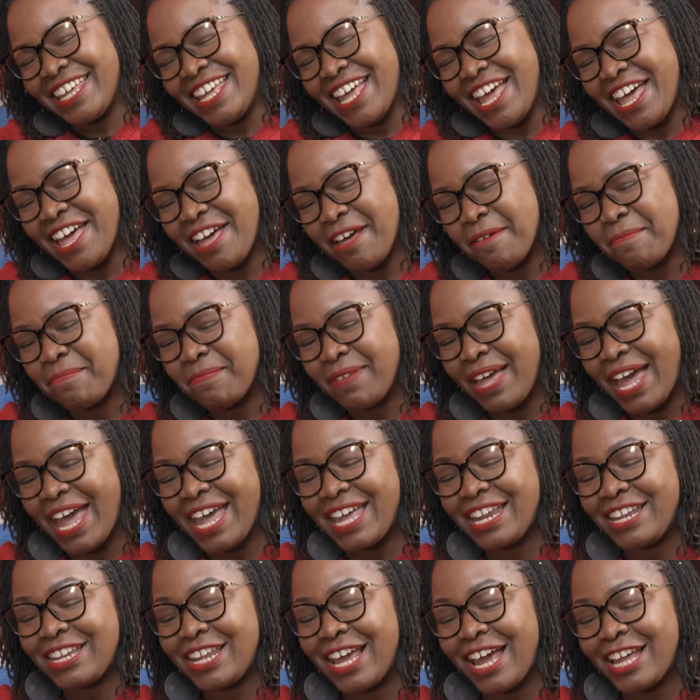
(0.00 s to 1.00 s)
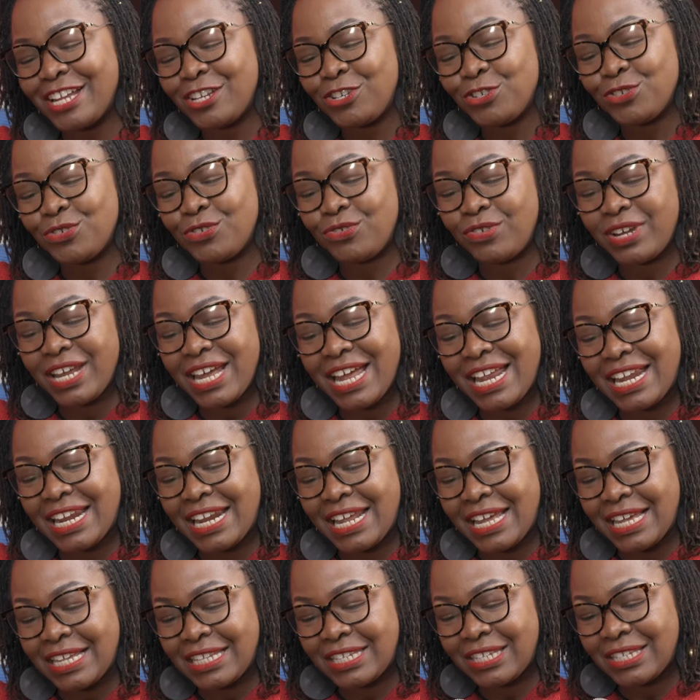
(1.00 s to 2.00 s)
um, I I do
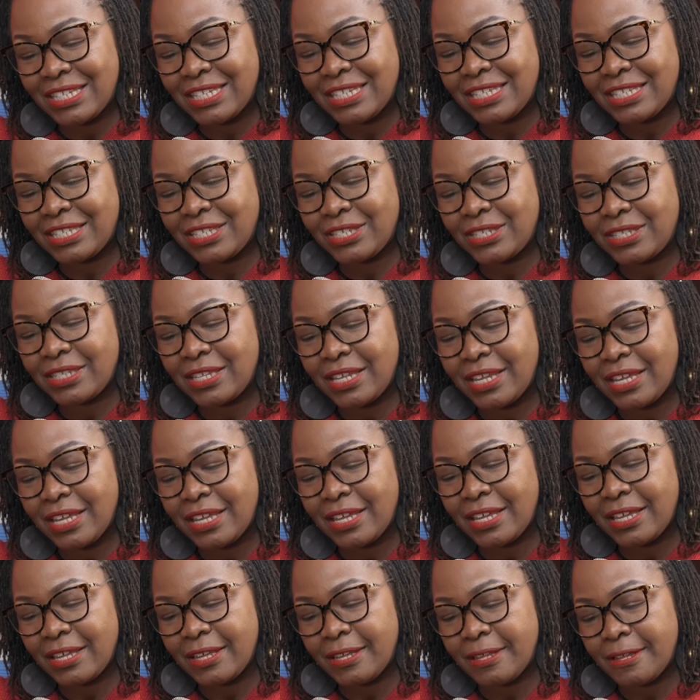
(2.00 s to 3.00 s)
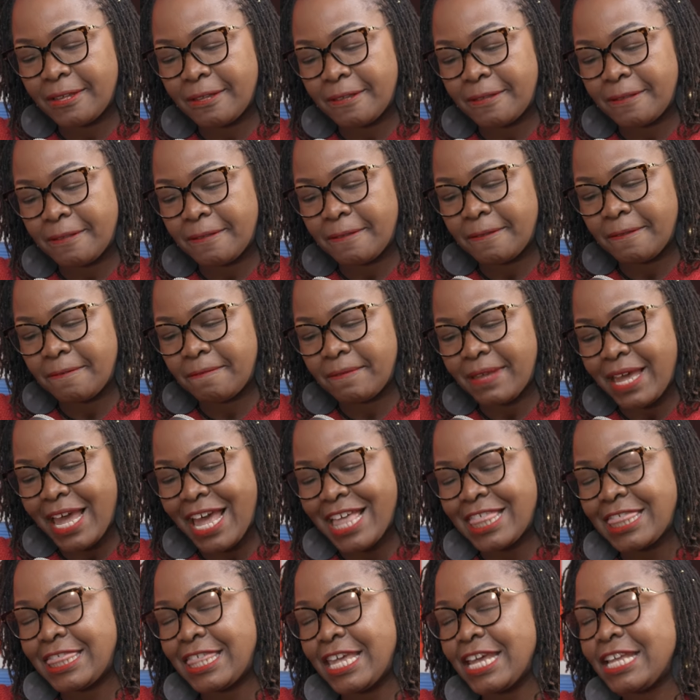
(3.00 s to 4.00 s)
realize. Uh,
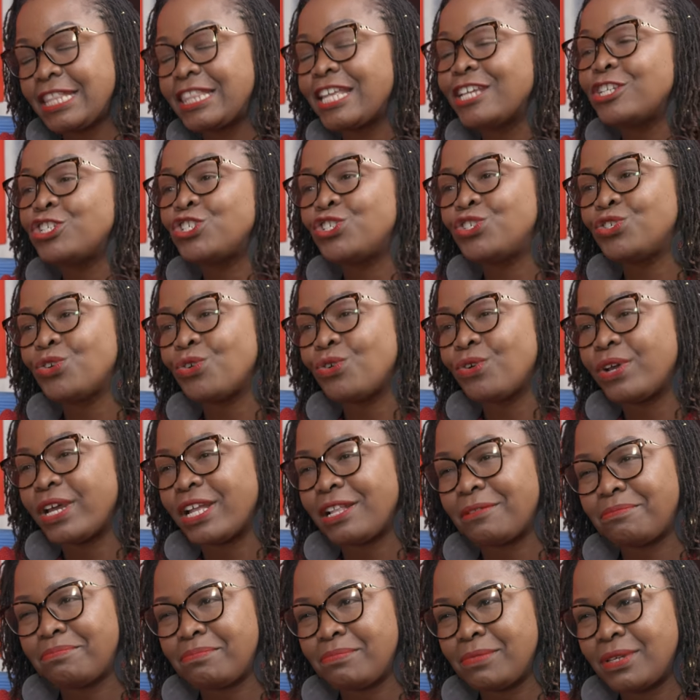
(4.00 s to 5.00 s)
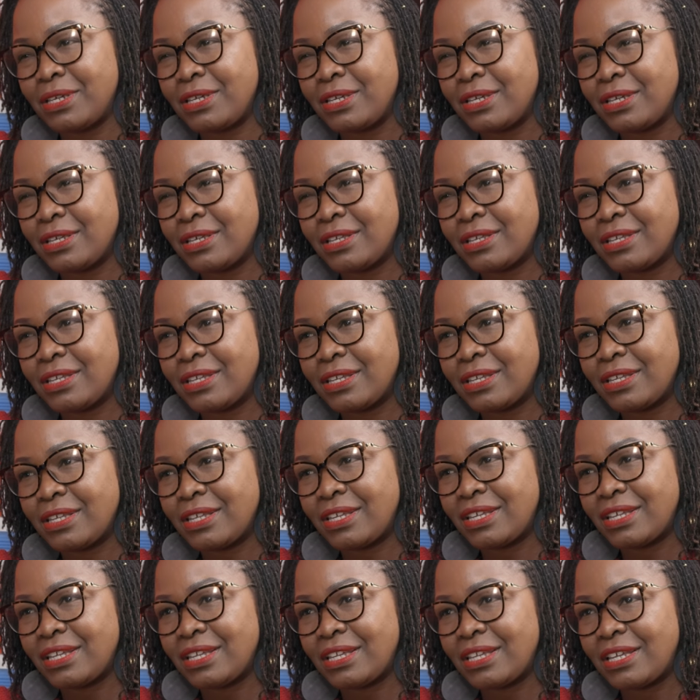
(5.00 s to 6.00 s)
I think the show helped me
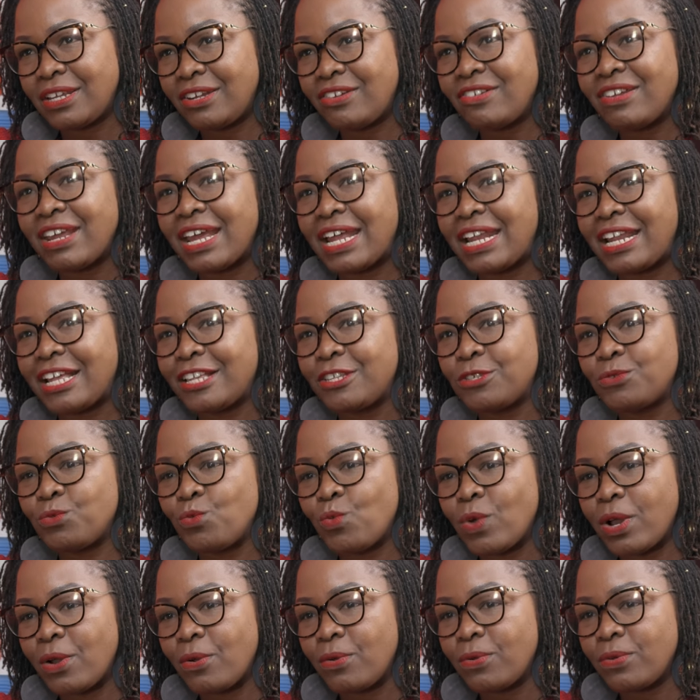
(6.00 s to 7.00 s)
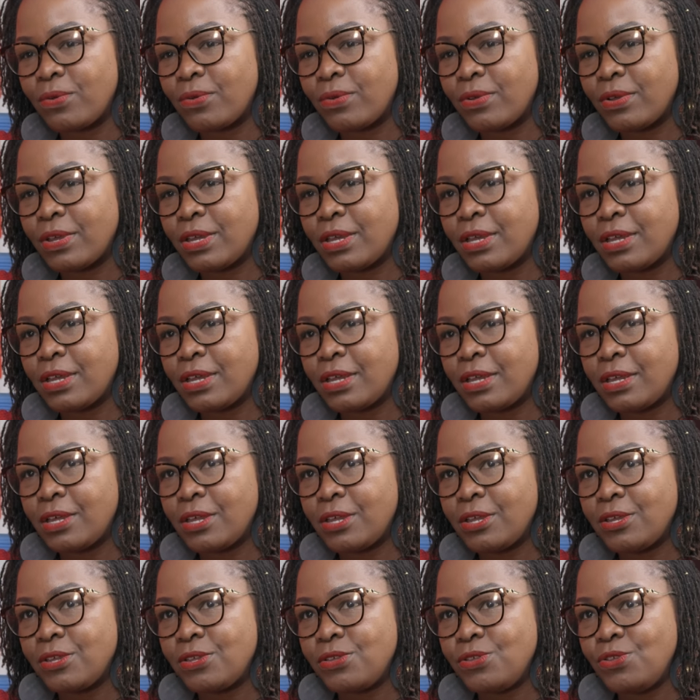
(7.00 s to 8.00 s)
realize. Wow,
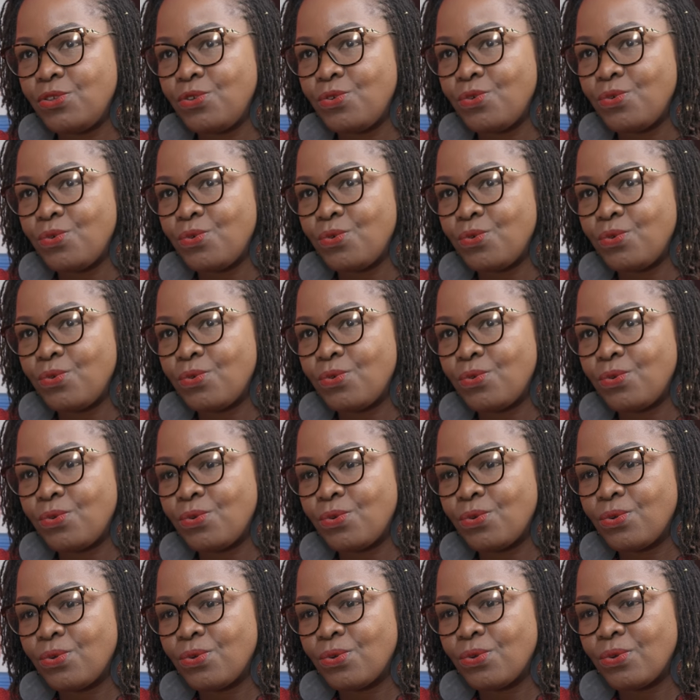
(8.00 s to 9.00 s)
you.